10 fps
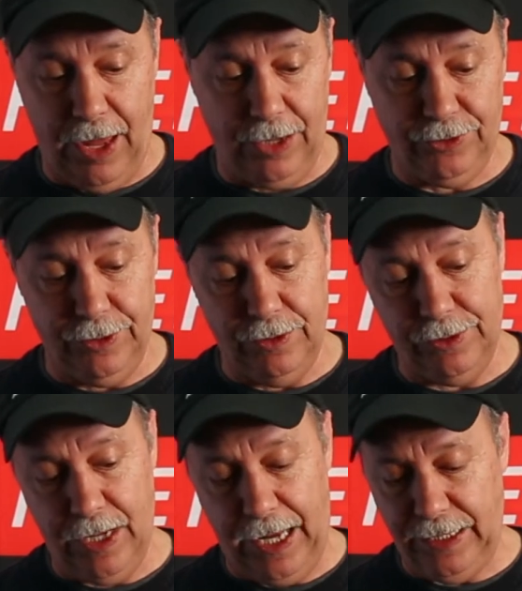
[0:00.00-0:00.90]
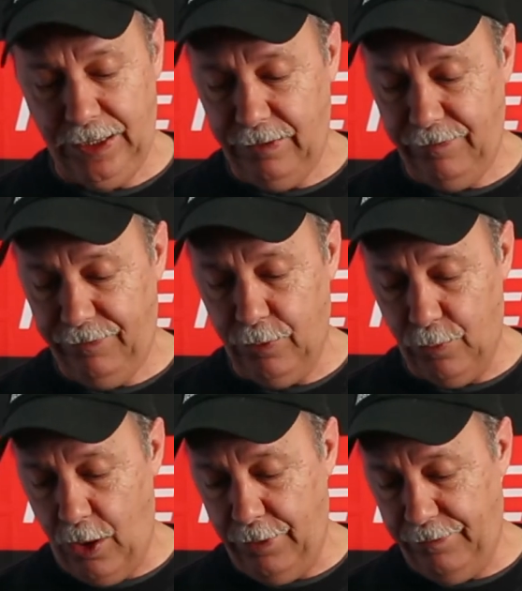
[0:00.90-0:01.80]
Actually, there's an 18-foot
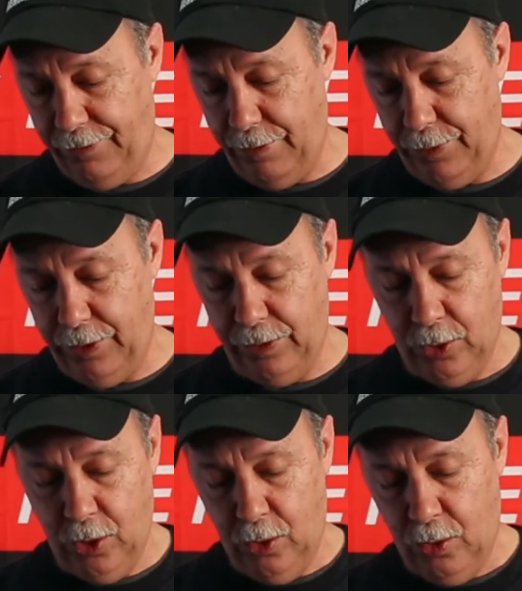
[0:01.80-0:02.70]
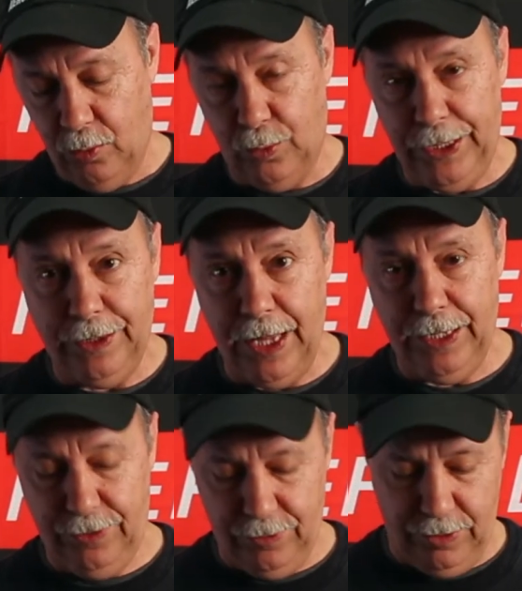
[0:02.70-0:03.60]
run from the relay
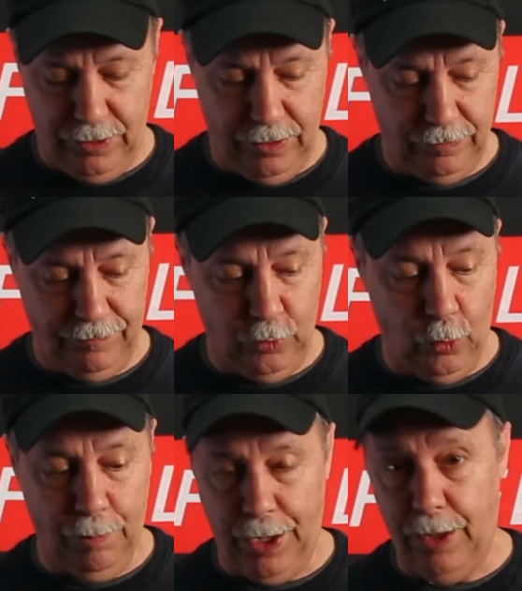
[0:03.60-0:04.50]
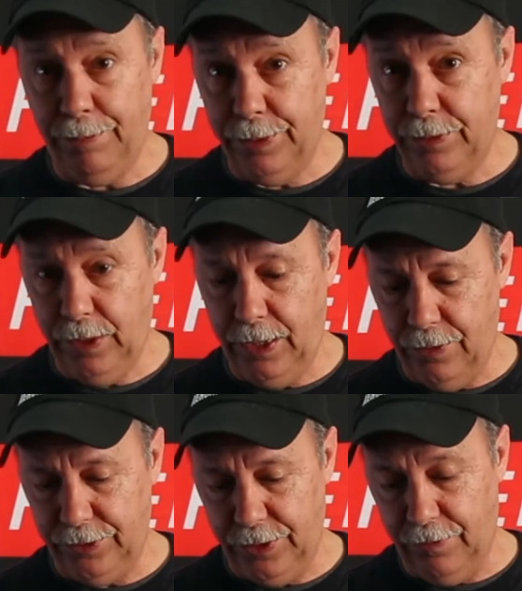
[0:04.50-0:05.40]
to the fuel pump, and
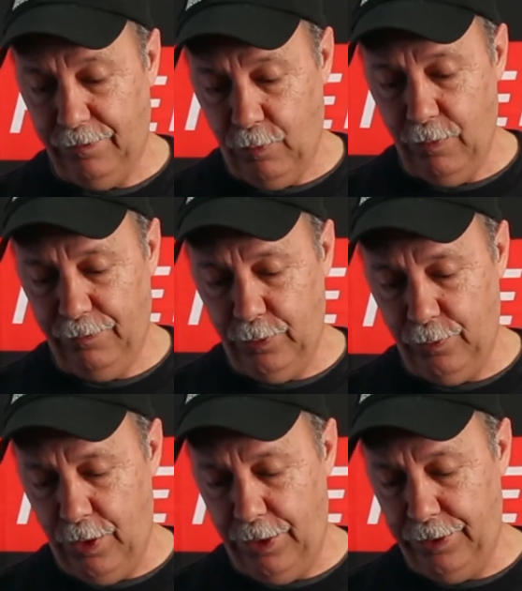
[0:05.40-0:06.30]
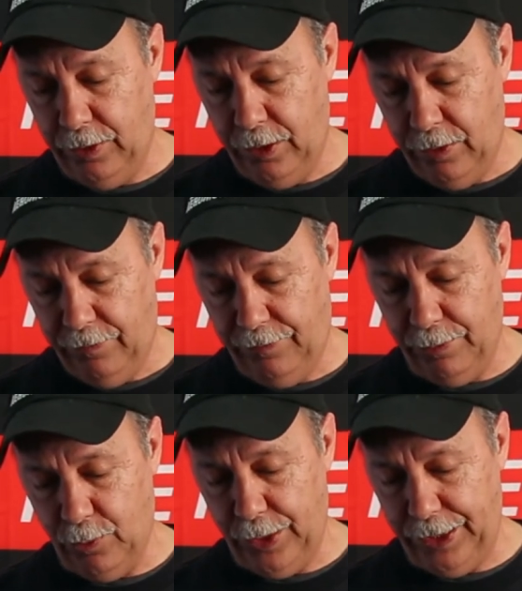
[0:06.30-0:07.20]
there's another 4-foot run
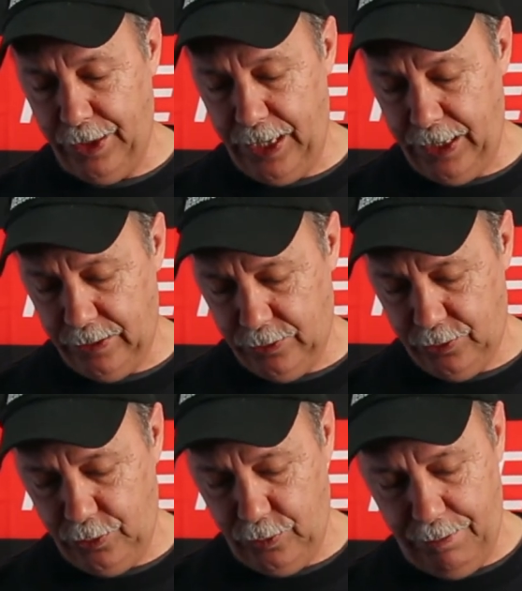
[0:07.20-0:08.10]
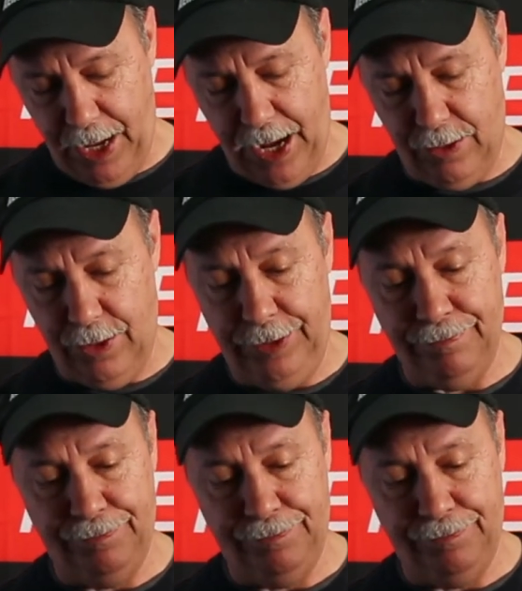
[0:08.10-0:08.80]
from the relay to the battery.